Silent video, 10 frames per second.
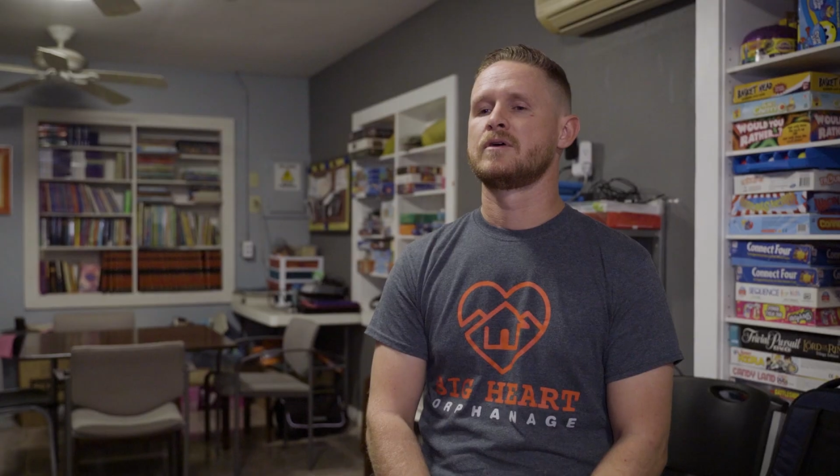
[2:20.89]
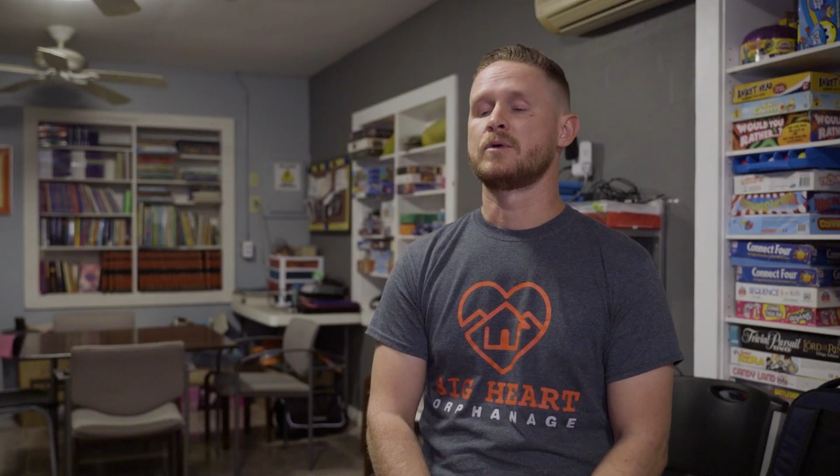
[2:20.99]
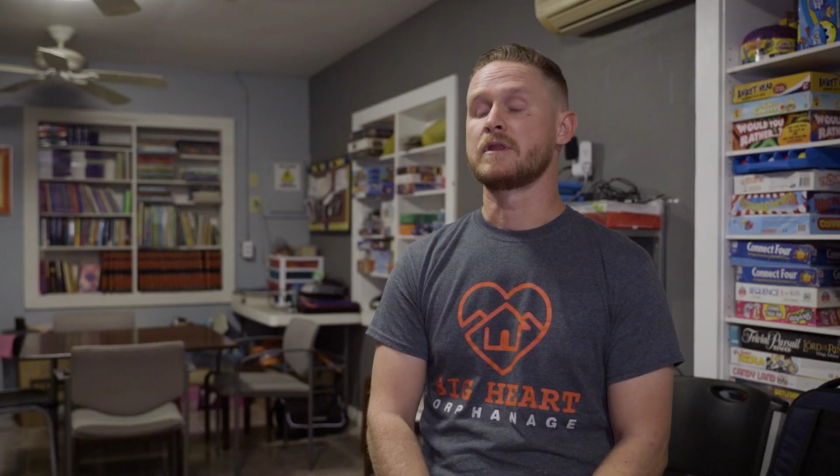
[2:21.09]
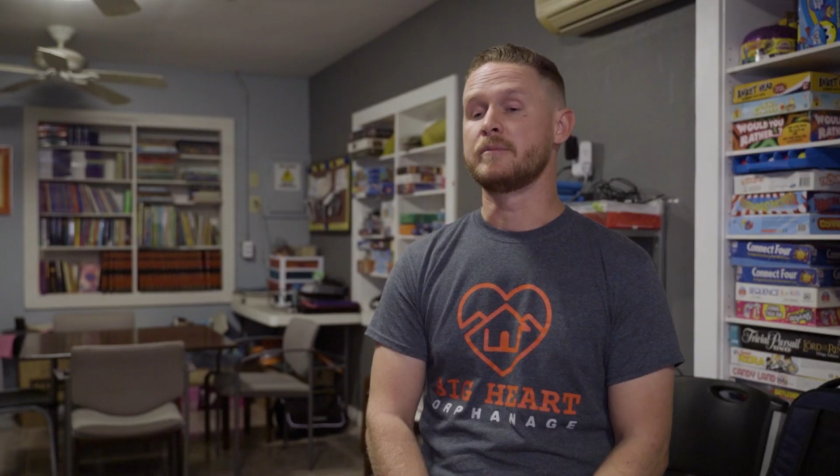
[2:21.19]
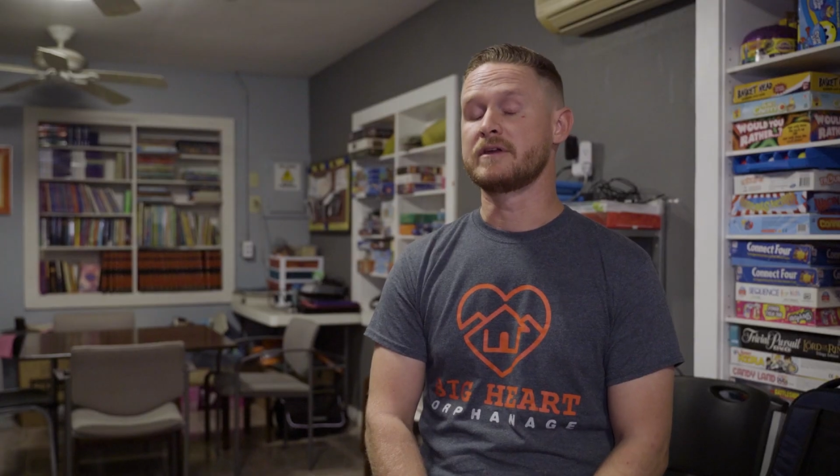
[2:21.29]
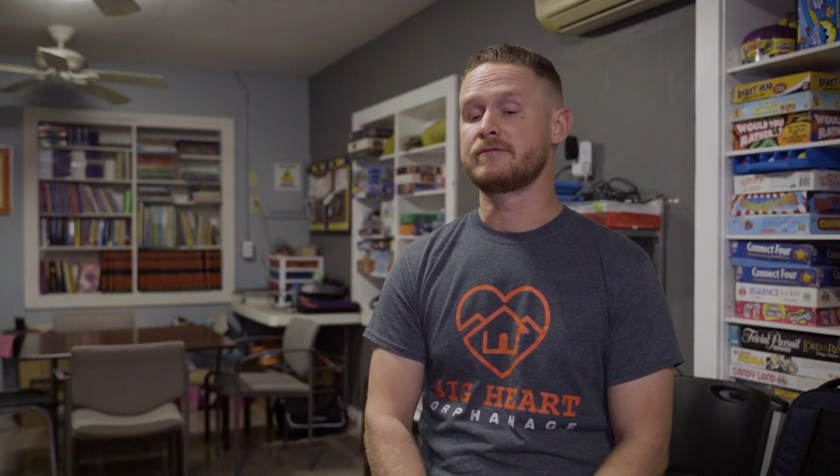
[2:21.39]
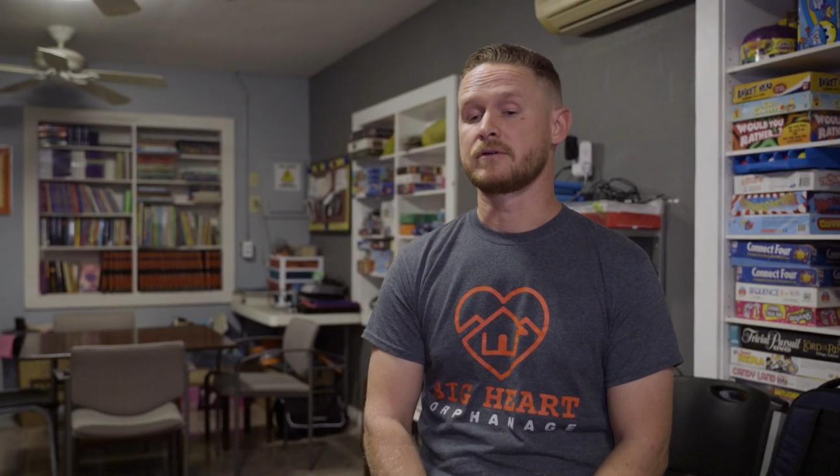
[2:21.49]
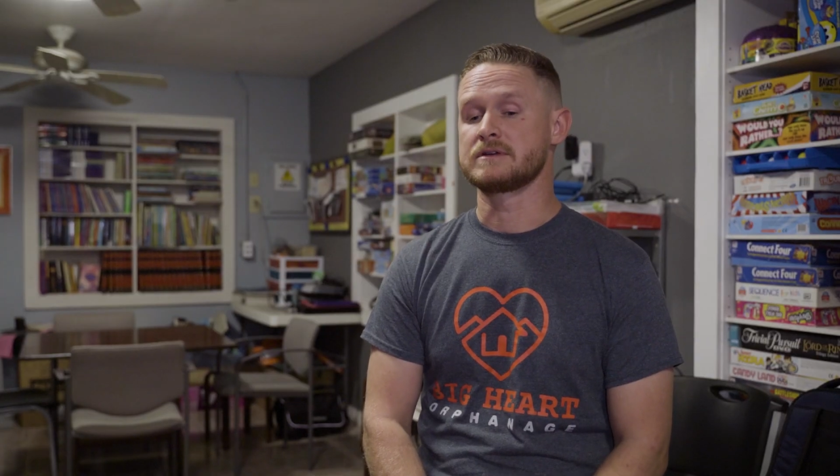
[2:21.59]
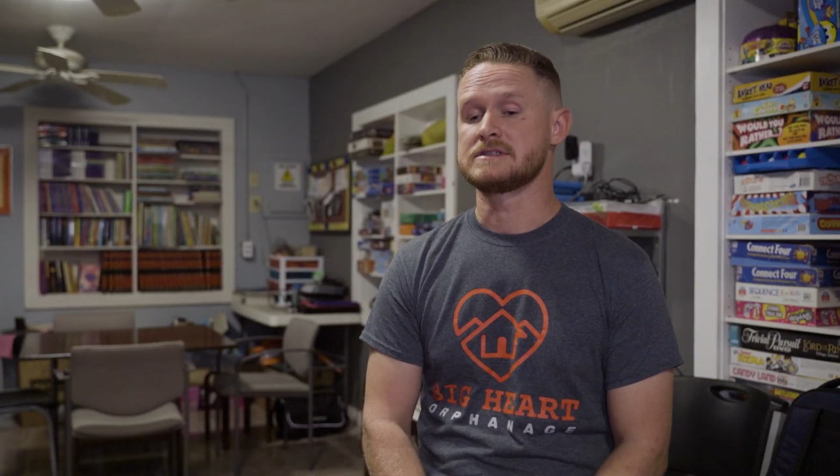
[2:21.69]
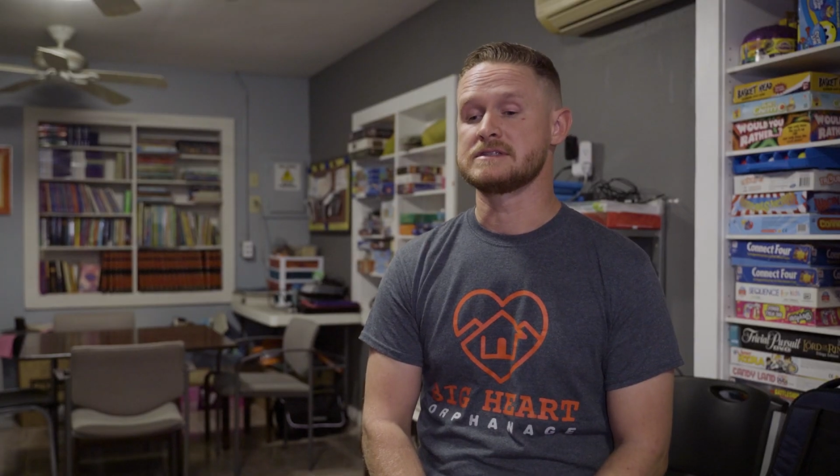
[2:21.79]
One of the big
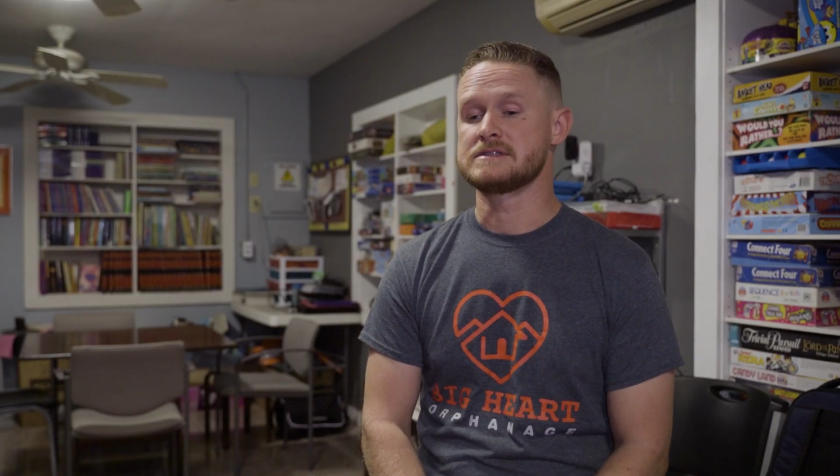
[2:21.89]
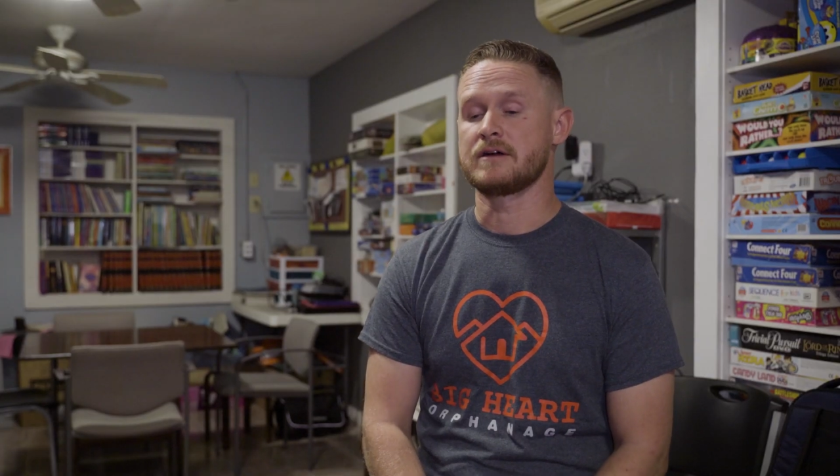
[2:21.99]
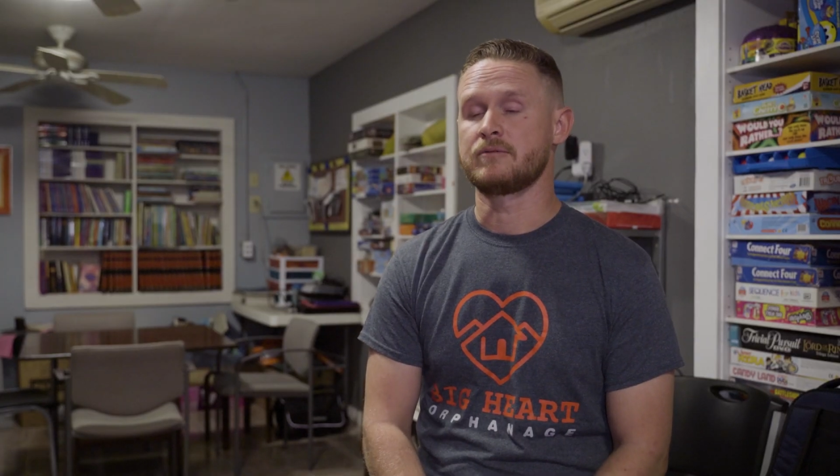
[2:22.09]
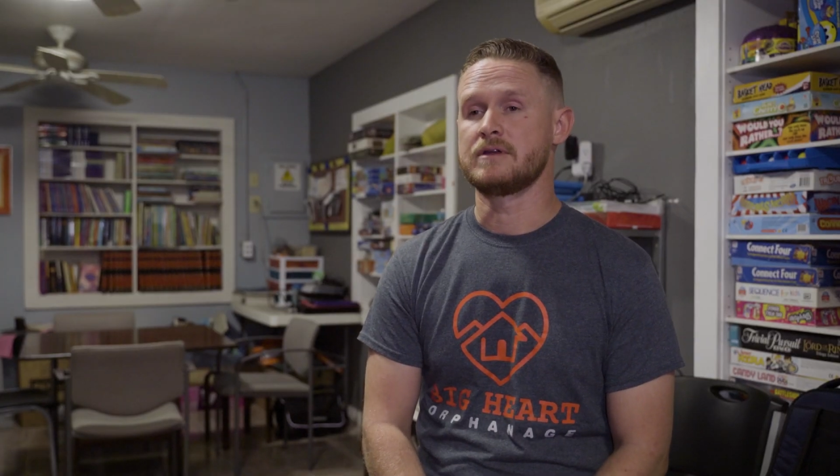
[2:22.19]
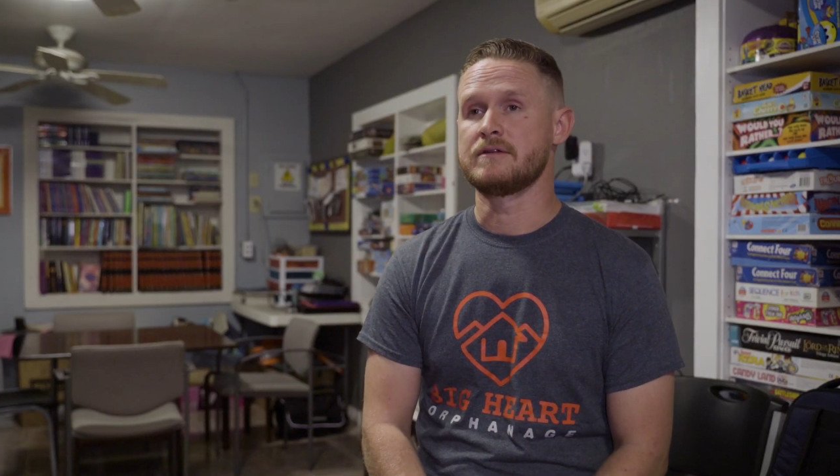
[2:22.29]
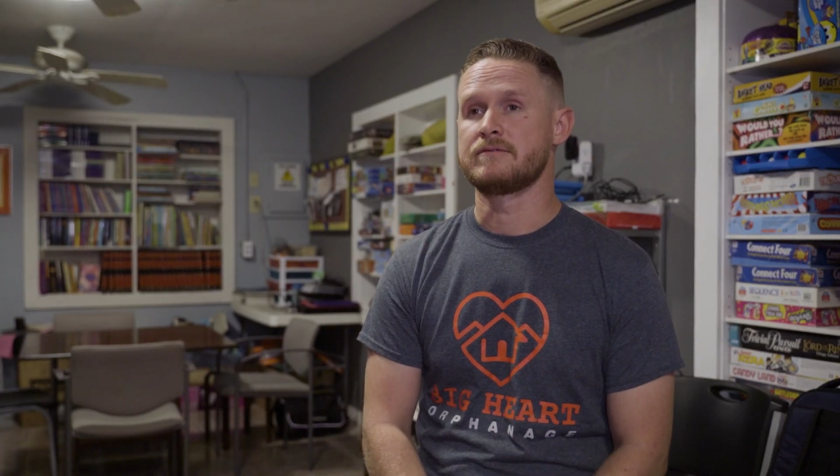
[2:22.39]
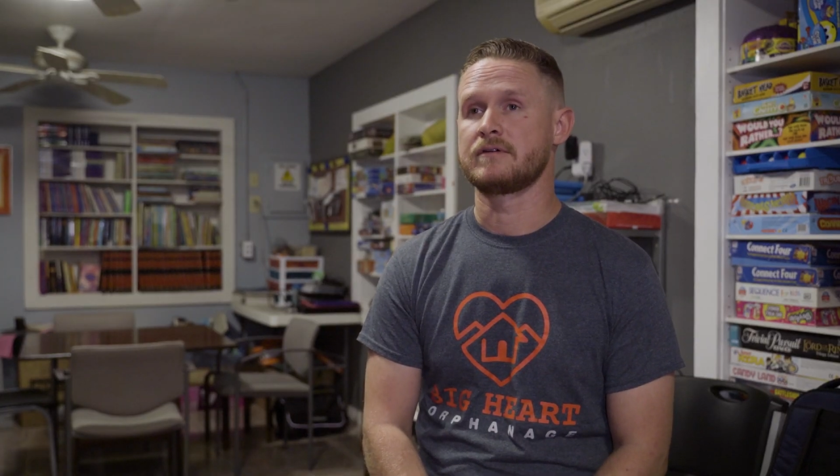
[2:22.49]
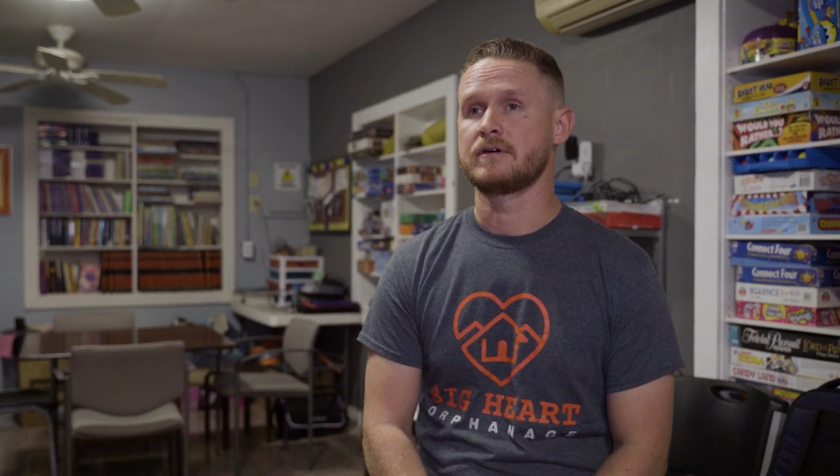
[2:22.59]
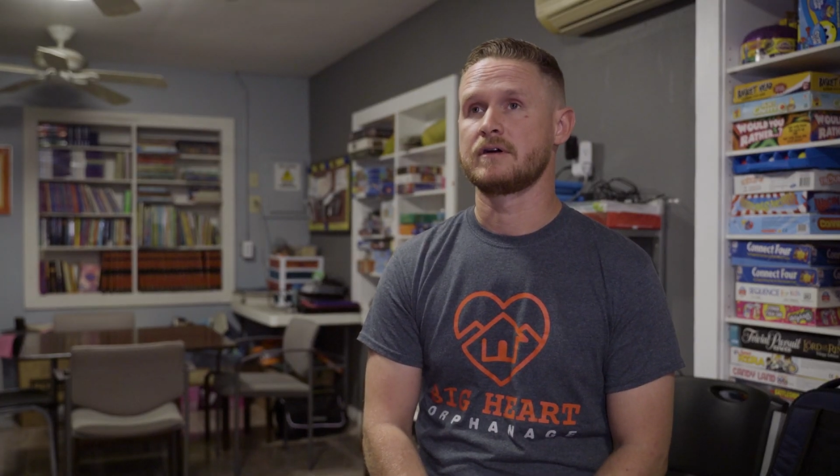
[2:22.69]
focuses that we've